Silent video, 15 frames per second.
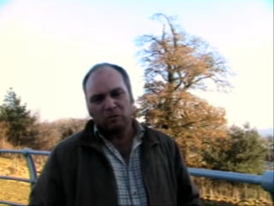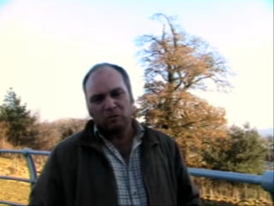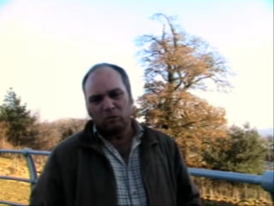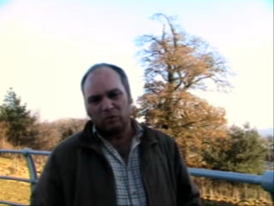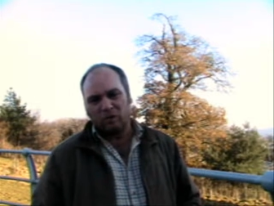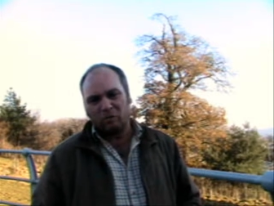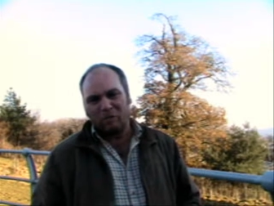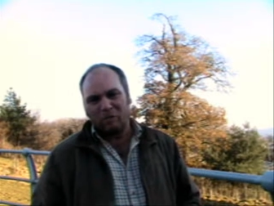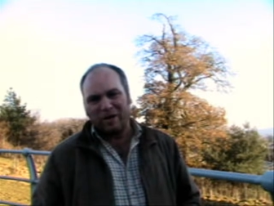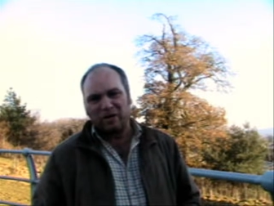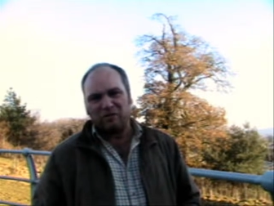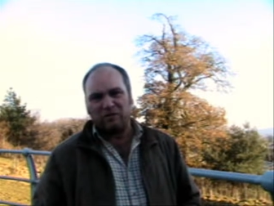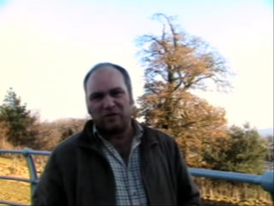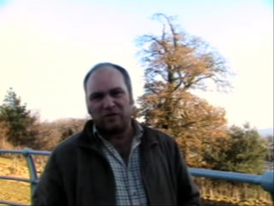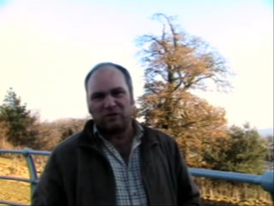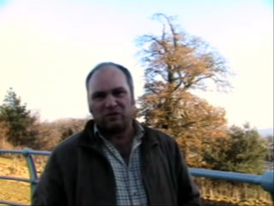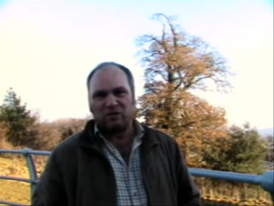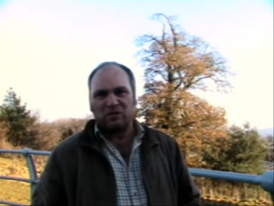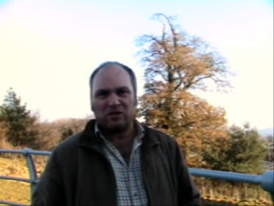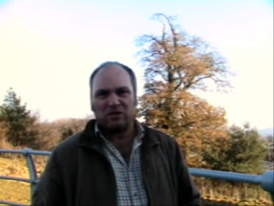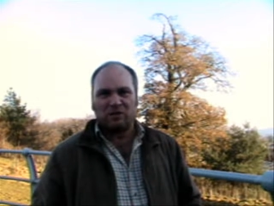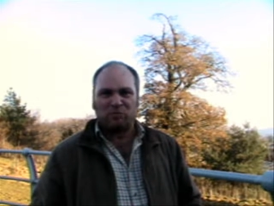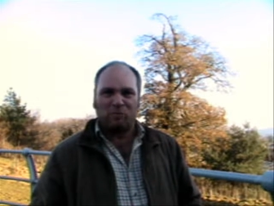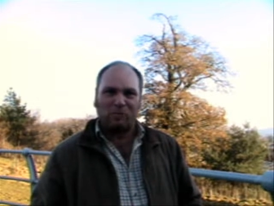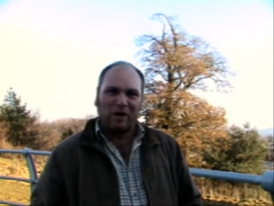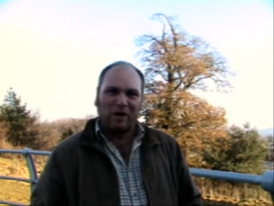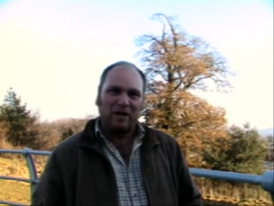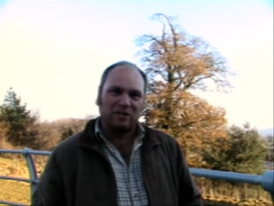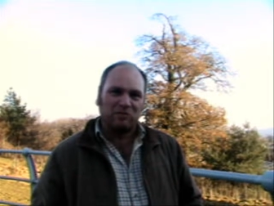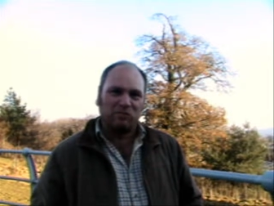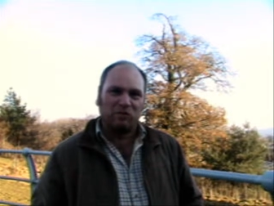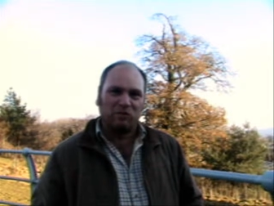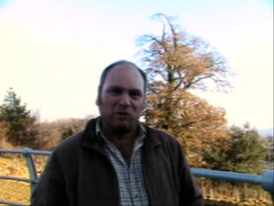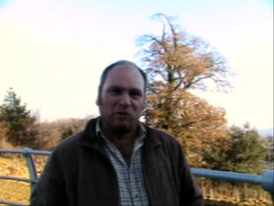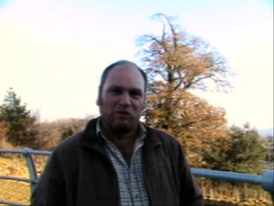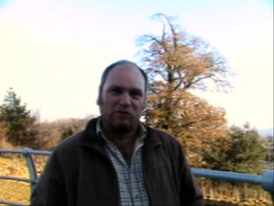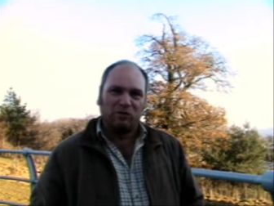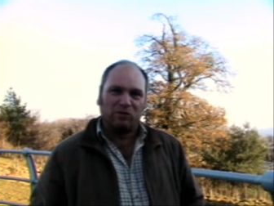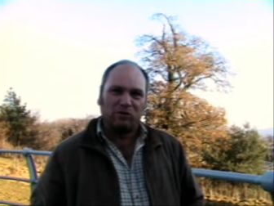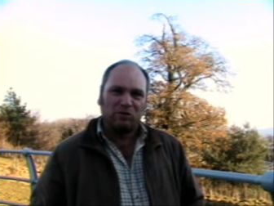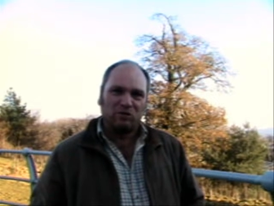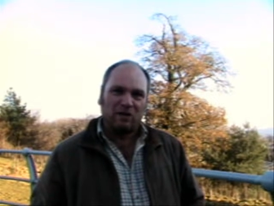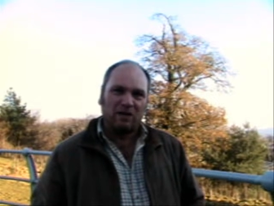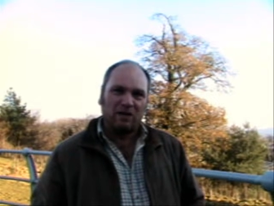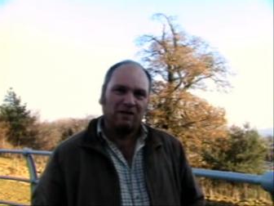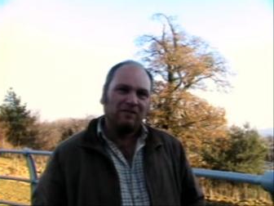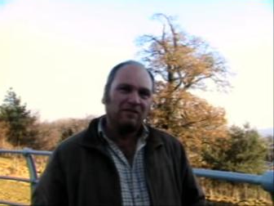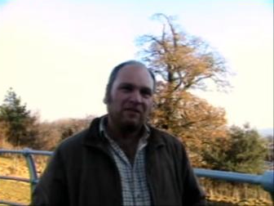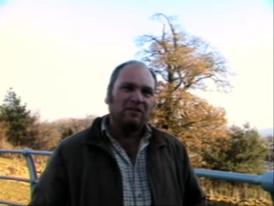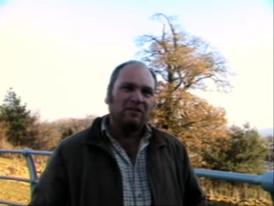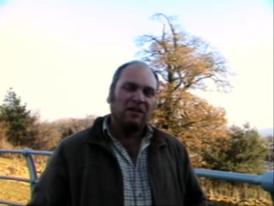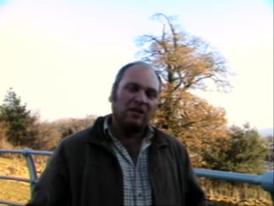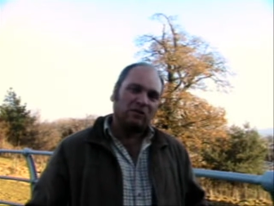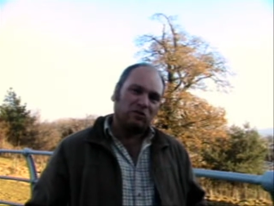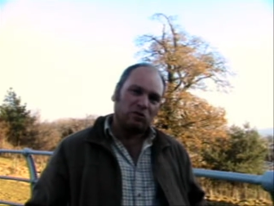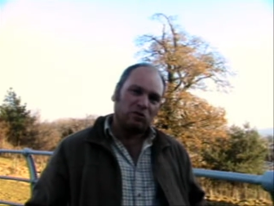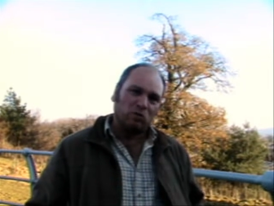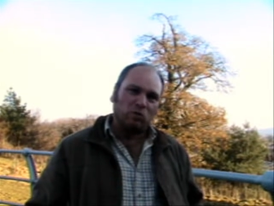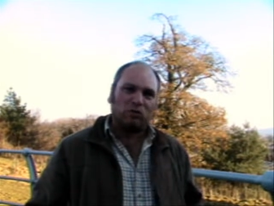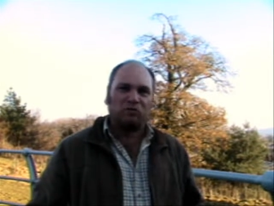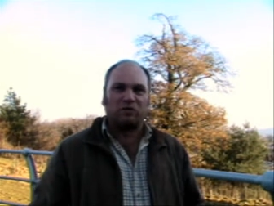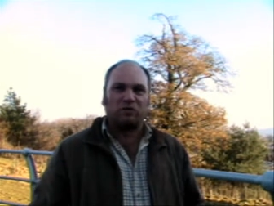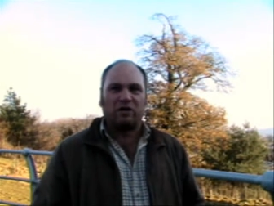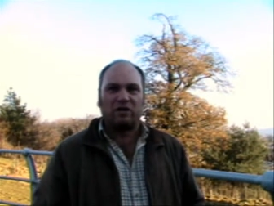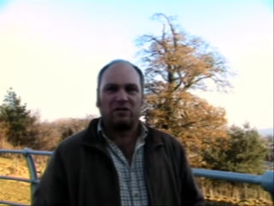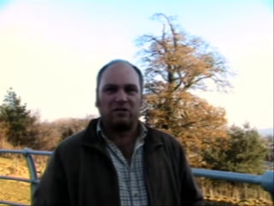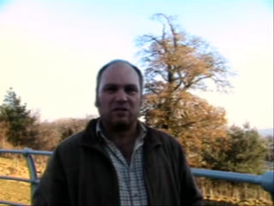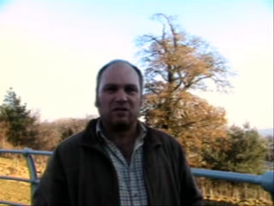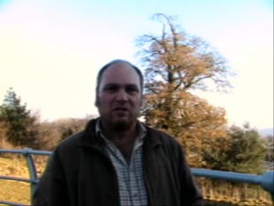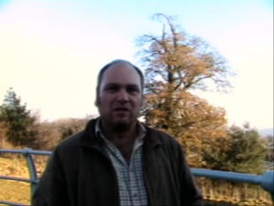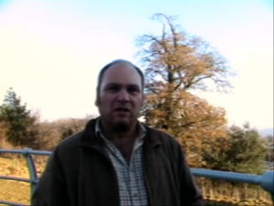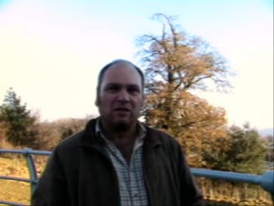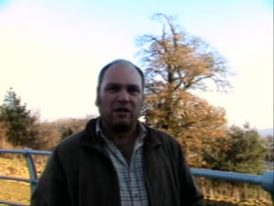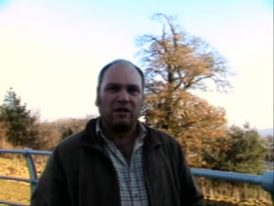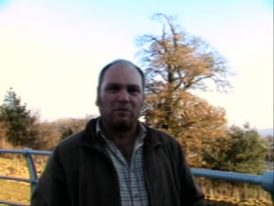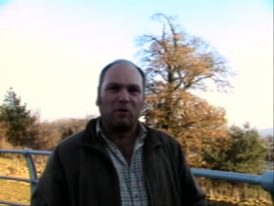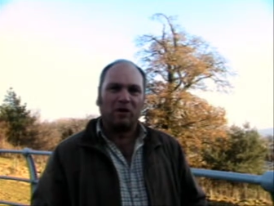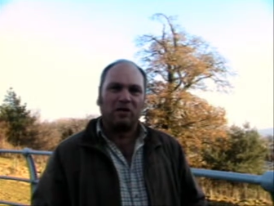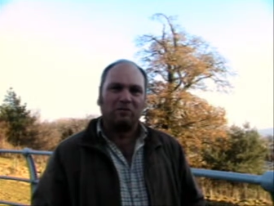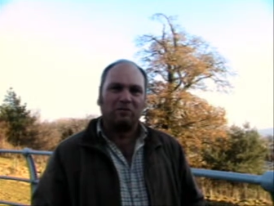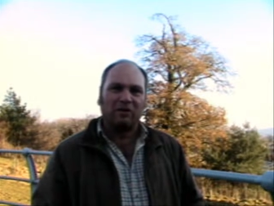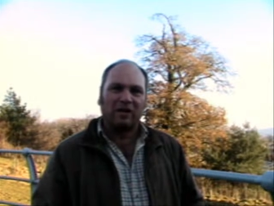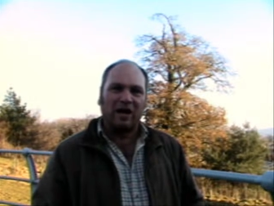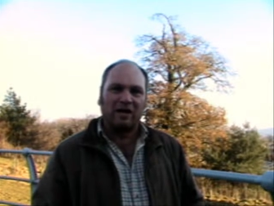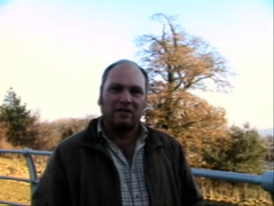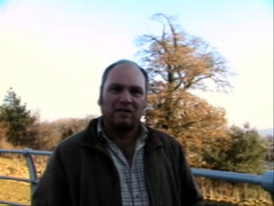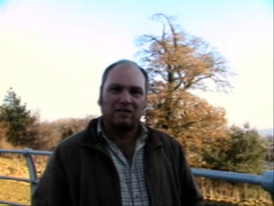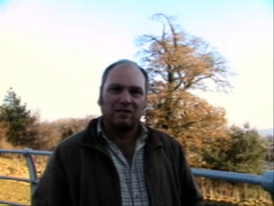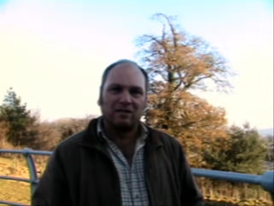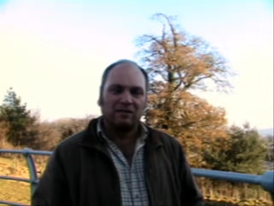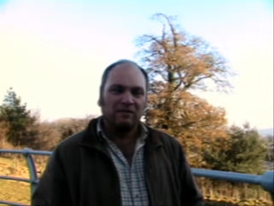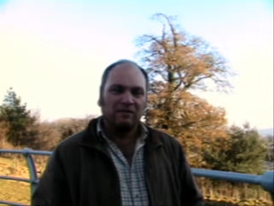One of the benefits of this, it prepares them for university and the sort of things they might come against